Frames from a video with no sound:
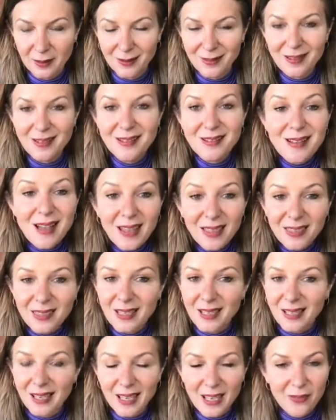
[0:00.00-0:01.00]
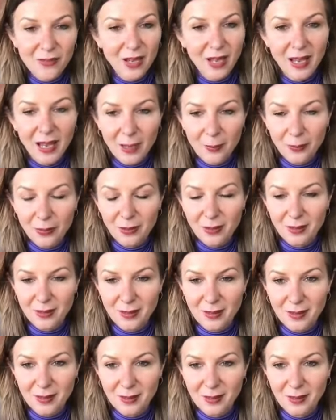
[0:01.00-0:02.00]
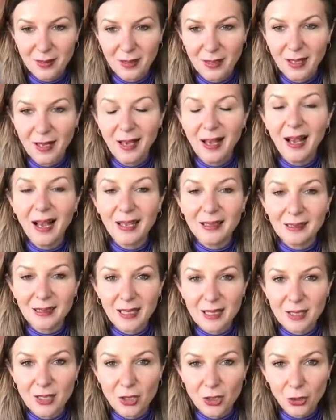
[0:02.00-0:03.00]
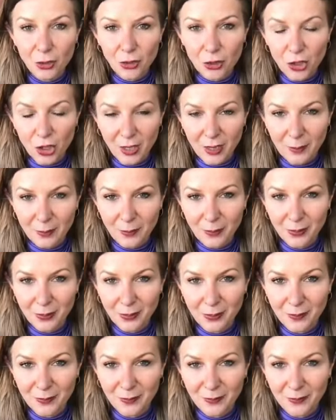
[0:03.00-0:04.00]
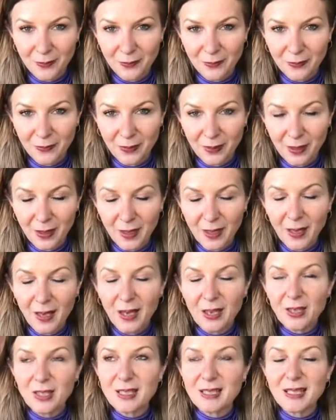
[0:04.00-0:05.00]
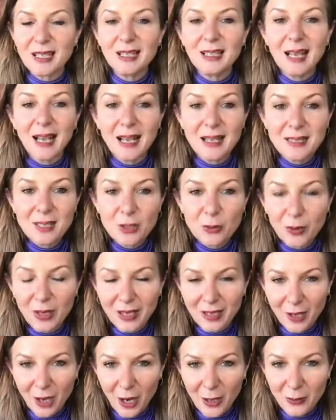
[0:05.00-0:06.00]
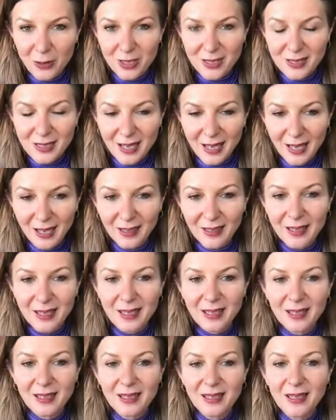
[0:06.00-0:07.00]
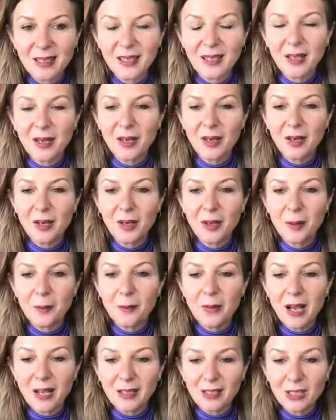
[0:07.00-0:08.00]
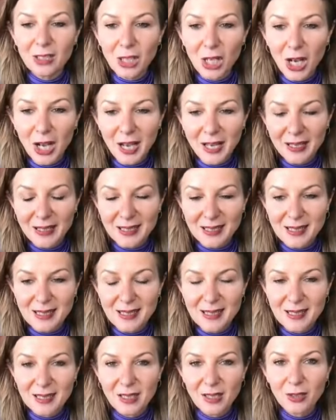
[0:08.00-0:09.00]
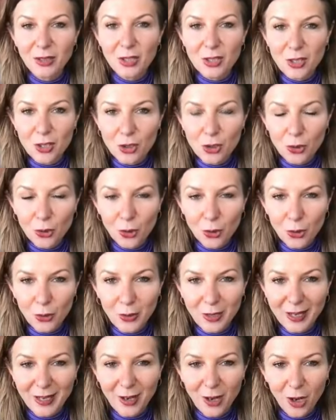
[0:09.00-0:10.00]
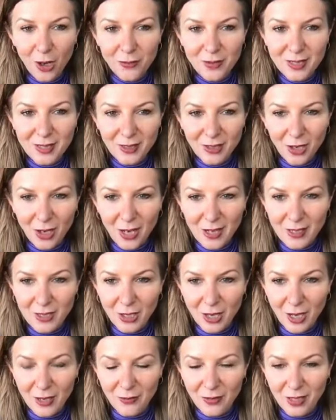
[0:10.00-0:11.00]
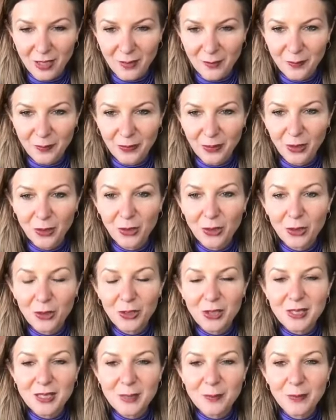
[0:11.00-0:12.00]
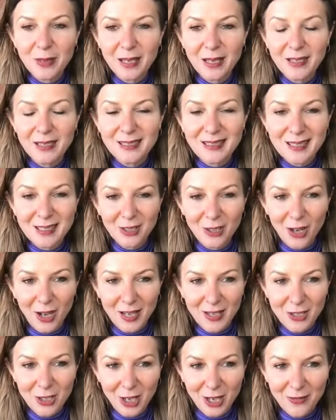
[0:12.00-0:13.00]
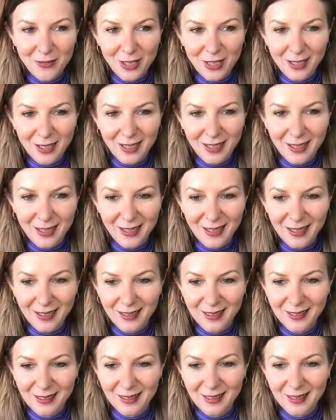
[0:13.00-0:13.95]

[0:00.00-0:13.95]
Nothing ever happens unless you jump. You see, last week I was telling my clients the story of skydiving. Who has been skydiving here?